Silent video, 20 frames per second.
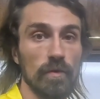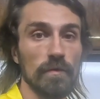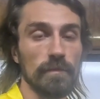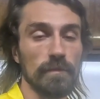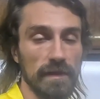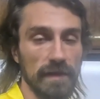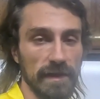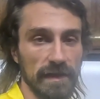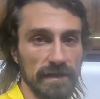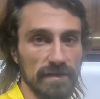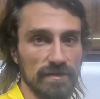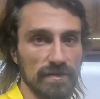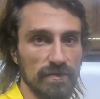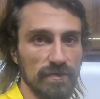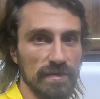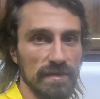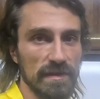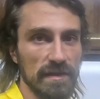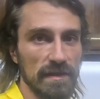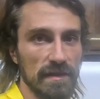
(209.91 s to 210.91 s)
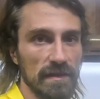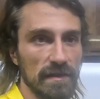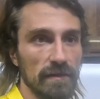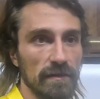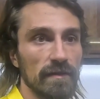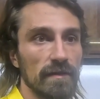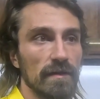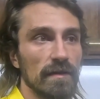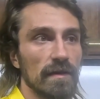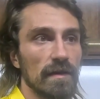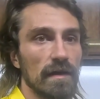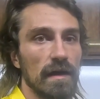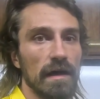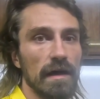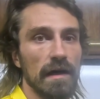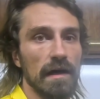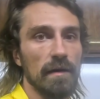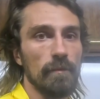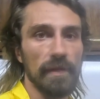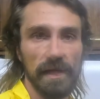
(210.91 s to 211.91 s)
plans, you see
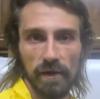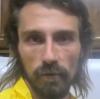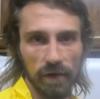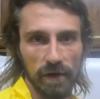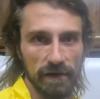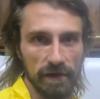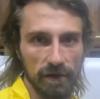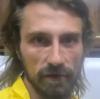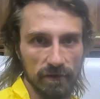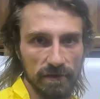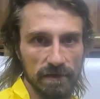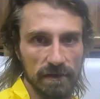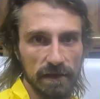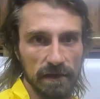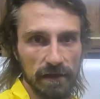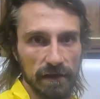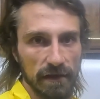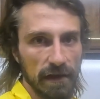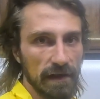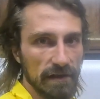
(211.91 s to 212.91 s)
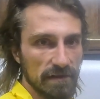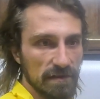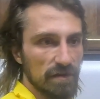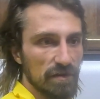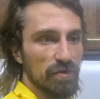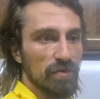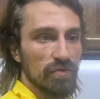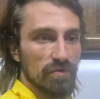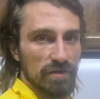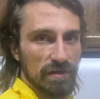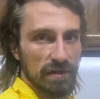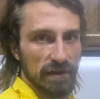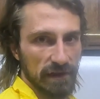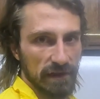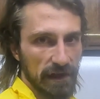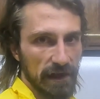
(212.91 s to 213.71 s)
bay windows, and that's usually